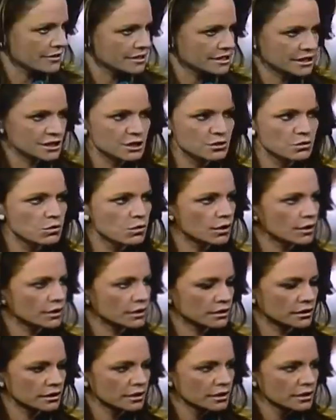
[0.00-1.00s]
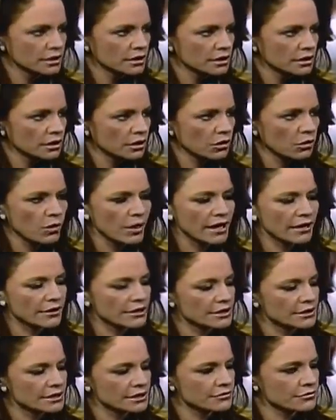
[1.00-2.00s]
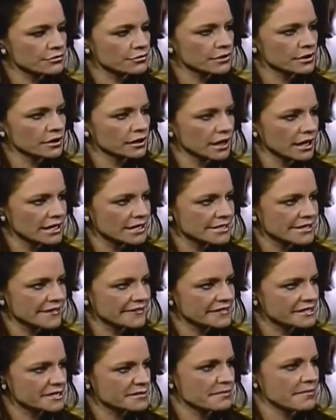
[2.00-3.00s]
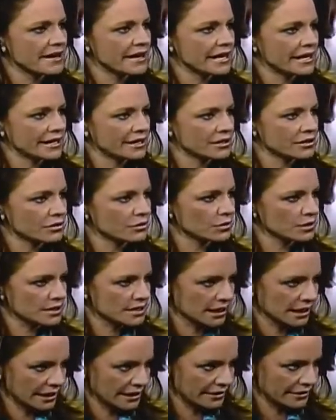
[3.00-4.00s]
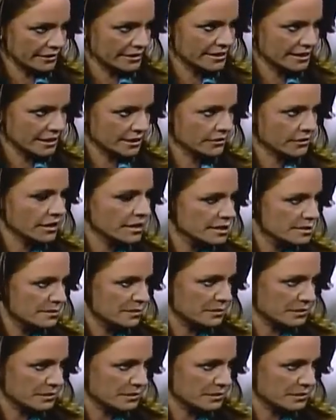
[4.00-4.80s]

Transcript: did. You weren't aware and you didn't realize that this man was like this, that your husband